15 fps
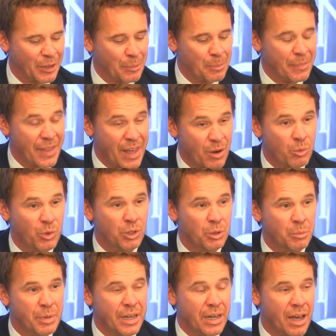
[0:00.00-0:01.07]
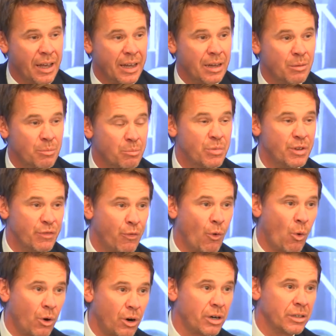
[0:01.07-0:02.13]
there will be a
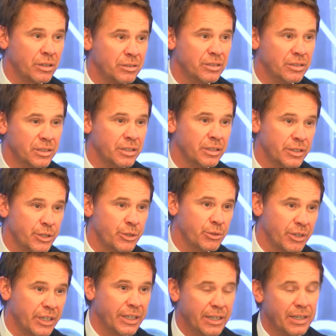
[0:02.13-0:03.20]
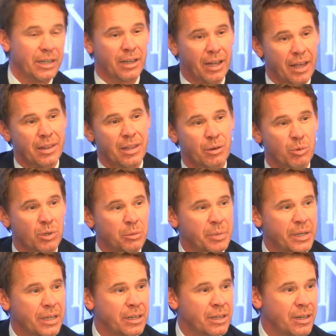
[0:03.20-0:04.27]
before the new Green Deal, and there will
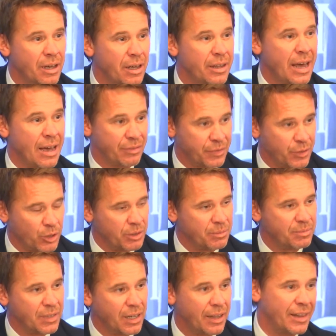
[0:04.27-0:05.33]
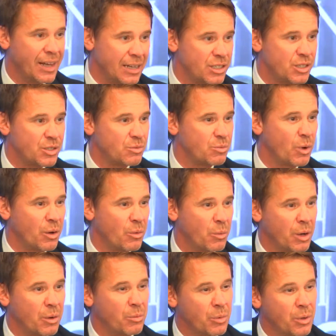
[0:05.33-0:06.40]
be an after, and that's what
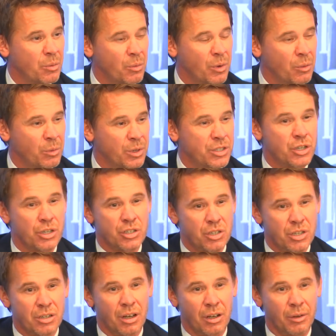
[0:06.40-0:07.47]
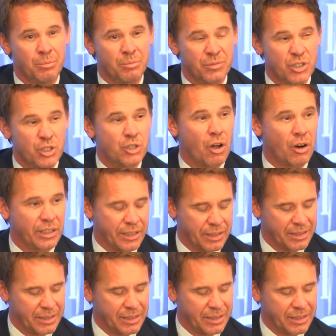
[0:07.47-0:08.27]
we just started.